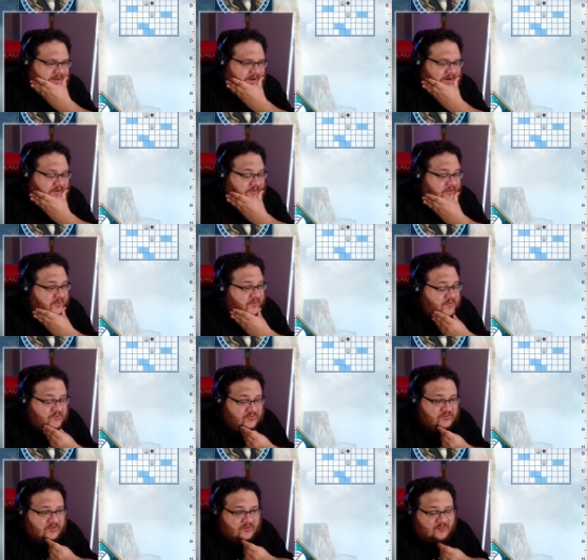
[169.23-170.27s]
Are you
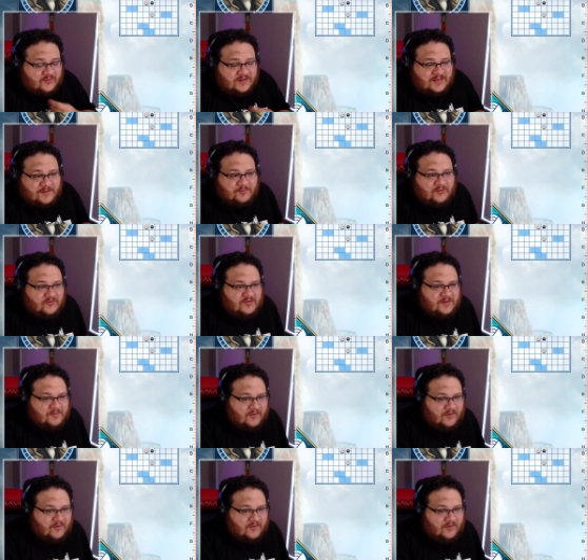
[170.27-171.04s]
someone that put them